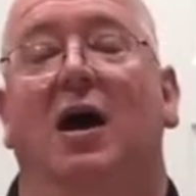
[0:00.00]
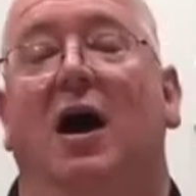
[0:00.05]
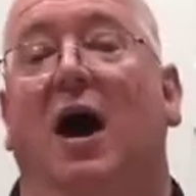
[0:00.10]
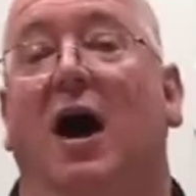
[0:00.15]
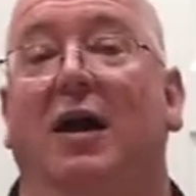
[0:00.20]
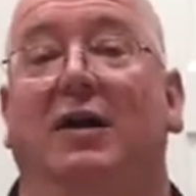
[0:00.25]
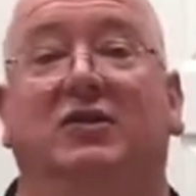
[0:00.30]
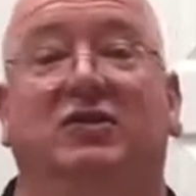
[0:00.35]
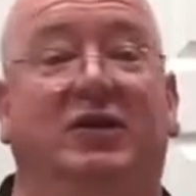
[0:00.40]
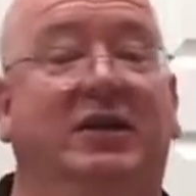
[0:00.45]

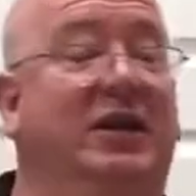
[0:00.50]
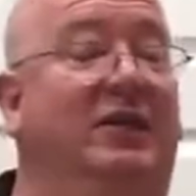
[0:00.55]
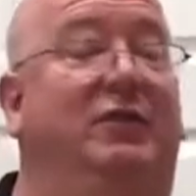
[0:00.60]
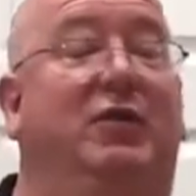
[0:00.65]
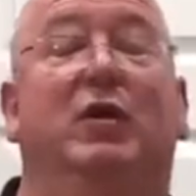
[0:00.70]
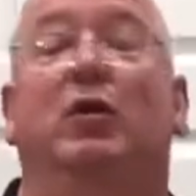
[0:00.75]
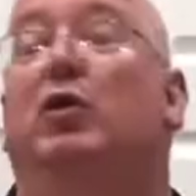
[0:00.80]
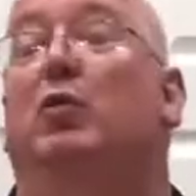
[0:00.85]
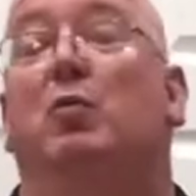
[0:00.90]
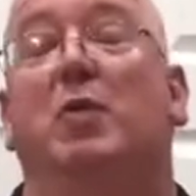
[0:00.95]
Honestly, if
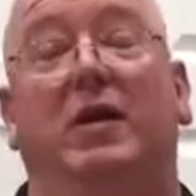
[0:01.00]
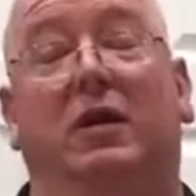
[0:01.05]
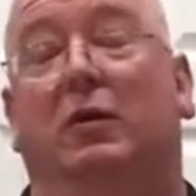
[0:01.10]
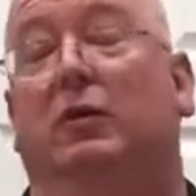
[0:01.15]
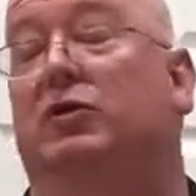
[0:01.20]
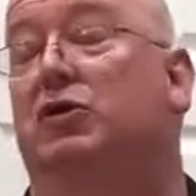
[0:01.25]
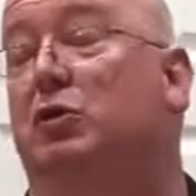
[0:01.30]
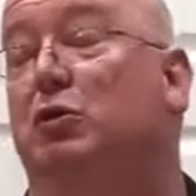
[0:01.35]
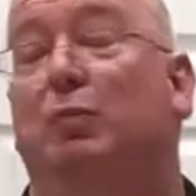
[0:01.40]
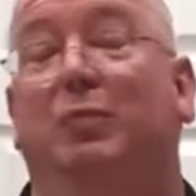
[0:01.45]
you're the 1
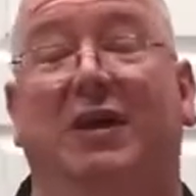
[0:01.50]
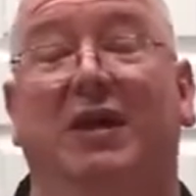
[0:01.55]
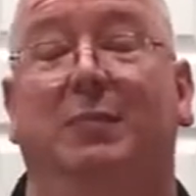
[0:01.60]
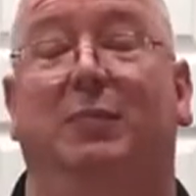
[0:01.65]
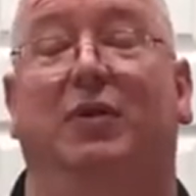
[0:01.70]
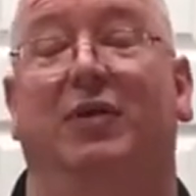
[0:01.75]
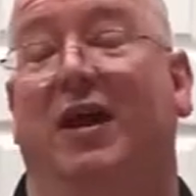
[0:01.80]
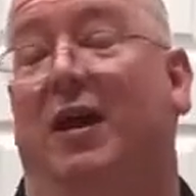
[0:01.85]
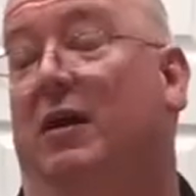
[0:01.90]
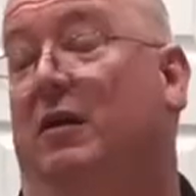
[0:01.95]
or 2
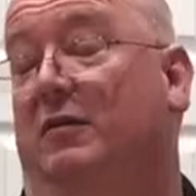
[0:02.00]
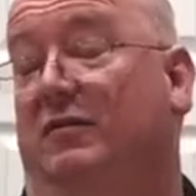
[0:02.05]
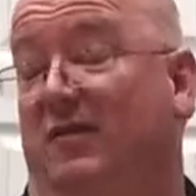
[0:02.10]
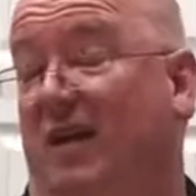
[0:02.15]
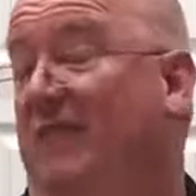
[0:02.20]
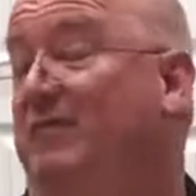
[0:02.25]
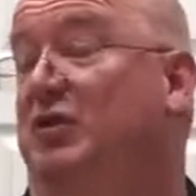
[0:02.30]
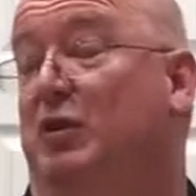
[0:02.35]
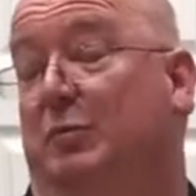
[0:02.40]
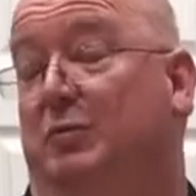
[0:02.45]
people that
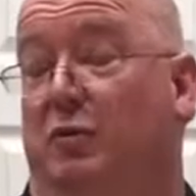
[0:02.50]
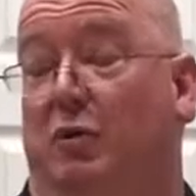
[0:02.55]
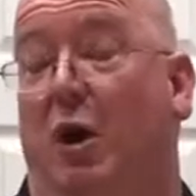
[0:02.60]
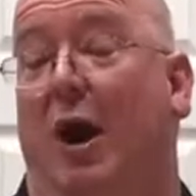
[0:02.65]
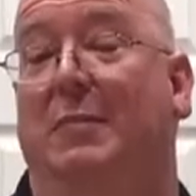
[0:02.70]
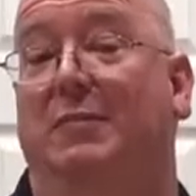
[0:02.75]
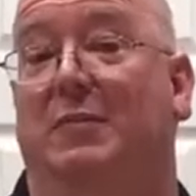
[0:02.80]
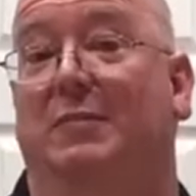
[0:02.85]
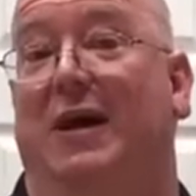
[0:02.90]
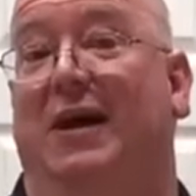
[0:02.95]
have
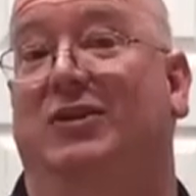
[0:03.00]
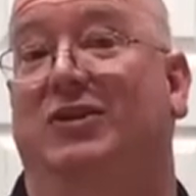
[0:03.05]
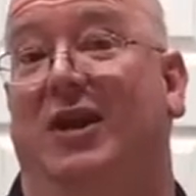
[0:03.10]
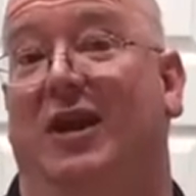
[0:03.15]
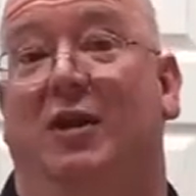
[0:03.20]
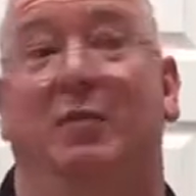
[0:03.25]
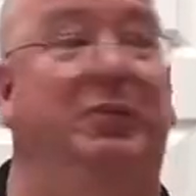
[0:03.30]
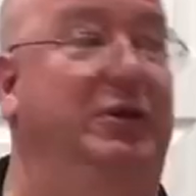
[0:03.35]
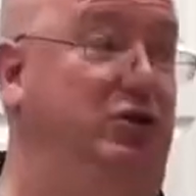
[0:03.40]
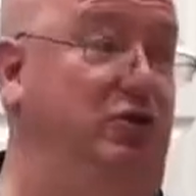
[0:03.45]
subscribed to my
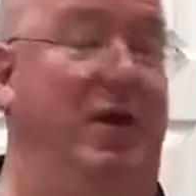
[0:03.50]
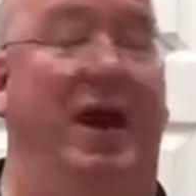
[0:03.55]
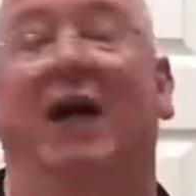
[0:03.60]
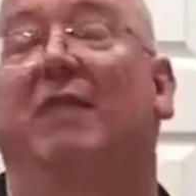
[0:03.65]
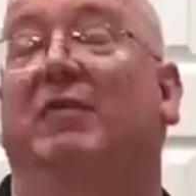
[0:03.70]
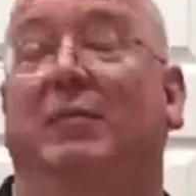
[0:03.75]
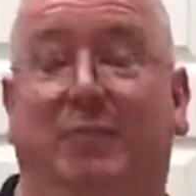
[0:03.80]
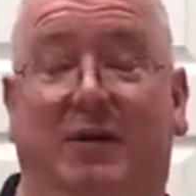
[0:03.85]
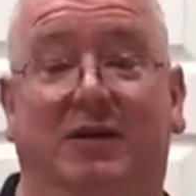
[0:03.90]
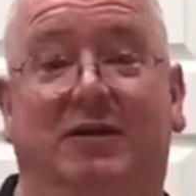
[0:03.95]
channel but you
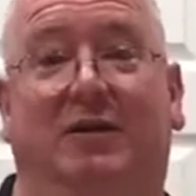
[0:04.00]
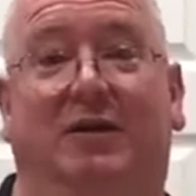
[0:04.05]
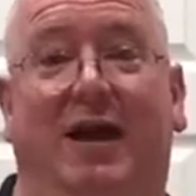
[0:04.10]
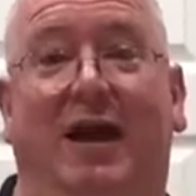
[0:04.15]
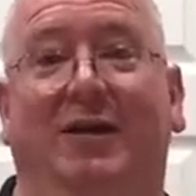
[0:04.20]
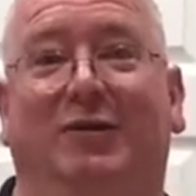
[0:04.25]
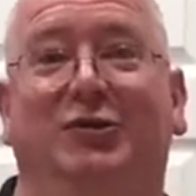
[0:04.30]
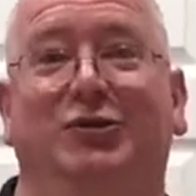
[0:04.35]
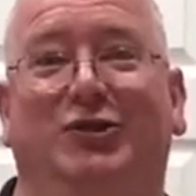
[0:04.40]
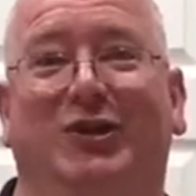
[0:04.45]
haven't been to
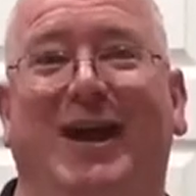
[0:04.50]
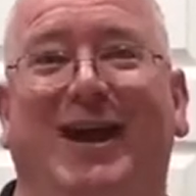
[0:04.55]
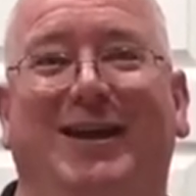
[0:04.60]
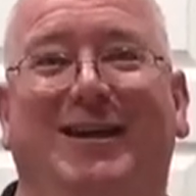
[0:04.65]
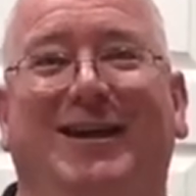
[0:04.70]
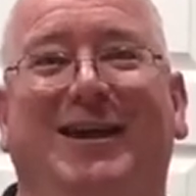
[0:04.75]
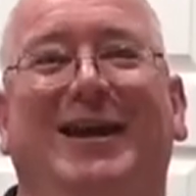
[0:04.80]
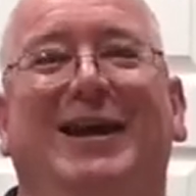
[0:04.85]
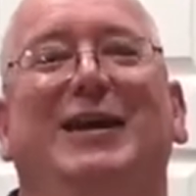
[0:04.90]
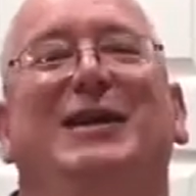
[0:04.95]
Lyle's
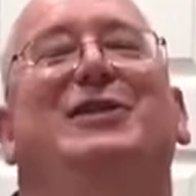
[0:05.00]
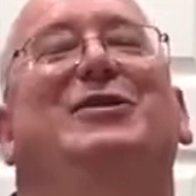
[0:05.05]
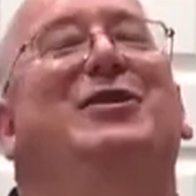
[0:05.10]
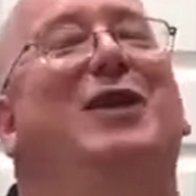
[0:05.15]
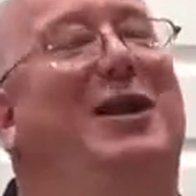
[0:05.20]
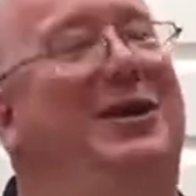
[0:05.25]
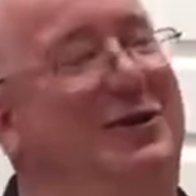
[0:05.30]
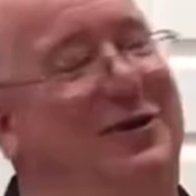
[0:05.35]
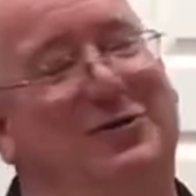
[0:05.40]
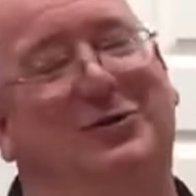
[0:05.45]
yet, you
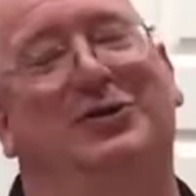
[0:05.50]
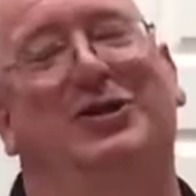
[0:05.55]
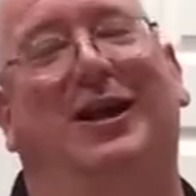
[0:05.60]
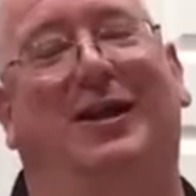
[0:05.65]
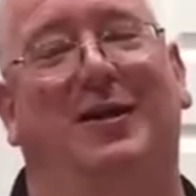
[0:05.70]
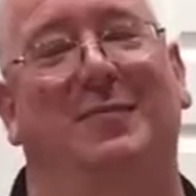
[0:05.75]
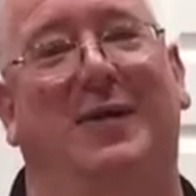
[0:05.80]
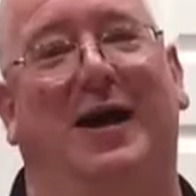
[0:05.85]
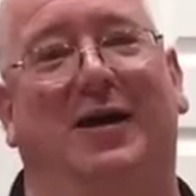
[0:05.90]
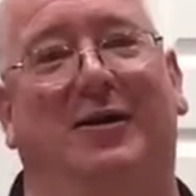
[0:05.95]
gotta go
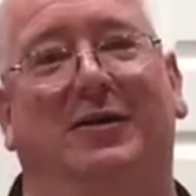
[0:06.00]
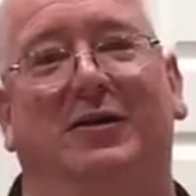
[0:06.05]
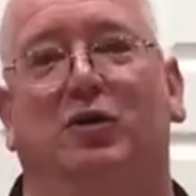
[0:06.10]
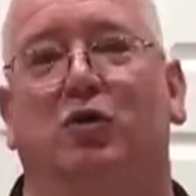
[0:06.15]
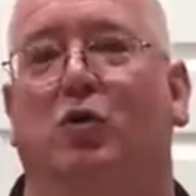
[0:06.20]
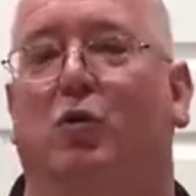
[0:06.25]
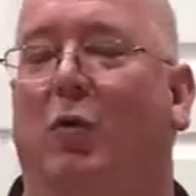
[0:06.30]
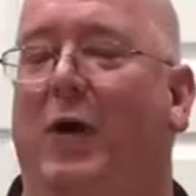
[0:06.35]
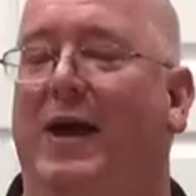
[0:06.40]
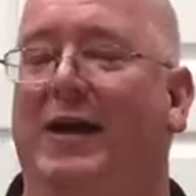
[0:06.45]
check him out.
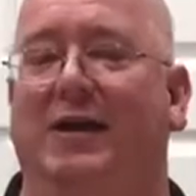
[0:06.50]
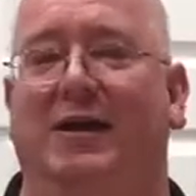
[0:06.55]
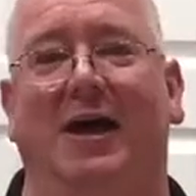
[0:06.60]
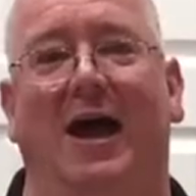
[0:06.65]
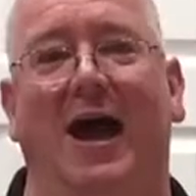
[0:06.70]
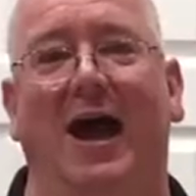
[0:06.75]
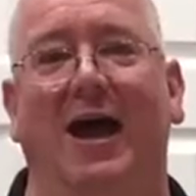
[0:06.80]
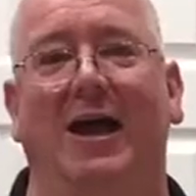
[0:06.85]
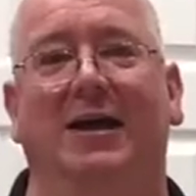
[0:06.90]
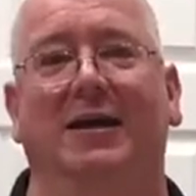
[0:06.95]
Great
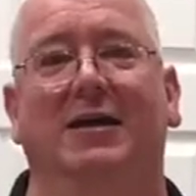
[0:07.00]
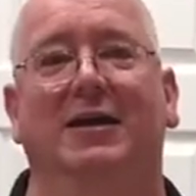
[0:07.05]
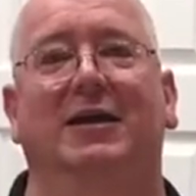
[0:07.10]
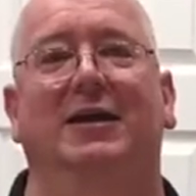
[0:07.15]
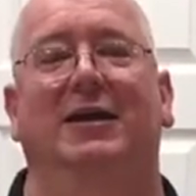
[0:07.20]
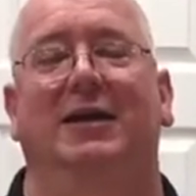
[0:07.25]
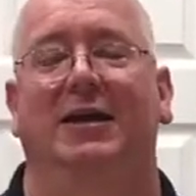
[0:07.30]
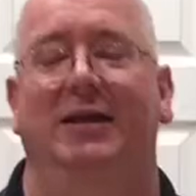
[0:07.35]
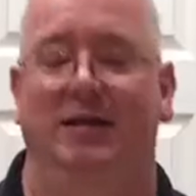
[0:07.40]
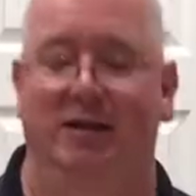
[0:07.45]
guy,
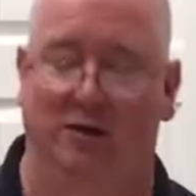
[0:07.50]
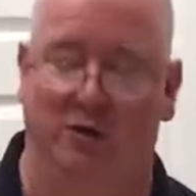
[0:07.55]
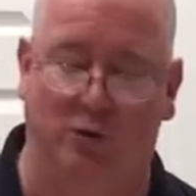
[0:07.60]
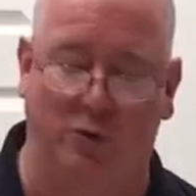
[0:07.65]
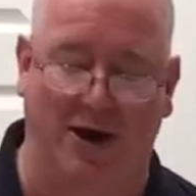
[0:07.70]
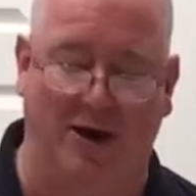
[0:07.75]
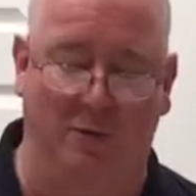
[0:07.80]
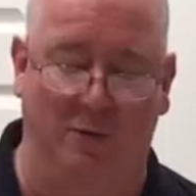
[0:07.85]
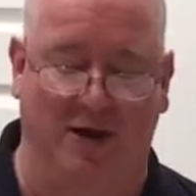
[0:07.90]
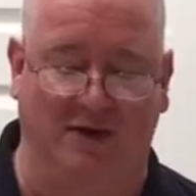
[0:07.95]
he did a
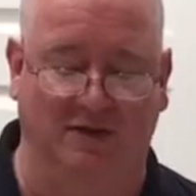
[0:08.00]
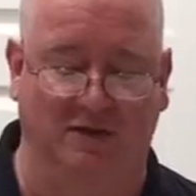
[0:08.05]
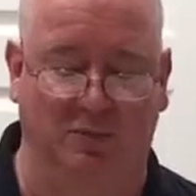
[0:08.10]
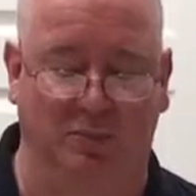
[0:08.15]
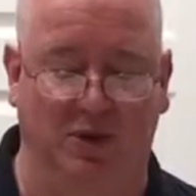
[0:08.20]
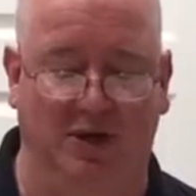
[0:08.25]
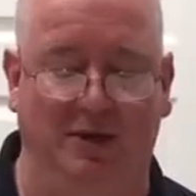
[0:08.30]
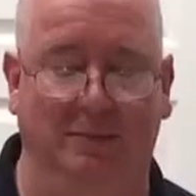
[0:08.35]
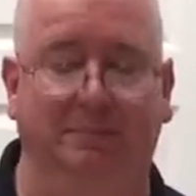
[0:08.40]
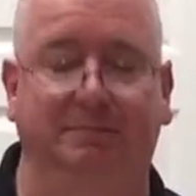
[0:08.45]
great
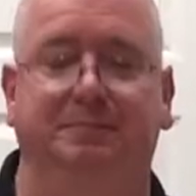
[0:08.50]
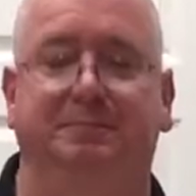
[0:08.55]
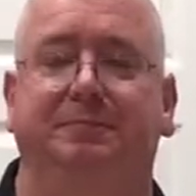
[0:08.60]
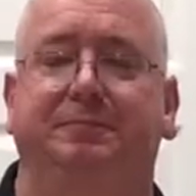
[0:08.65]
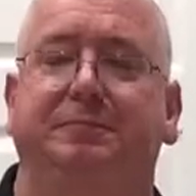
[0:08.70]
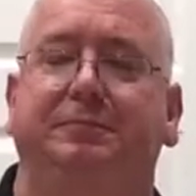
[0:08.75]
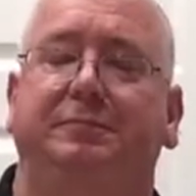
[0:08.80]
recipe.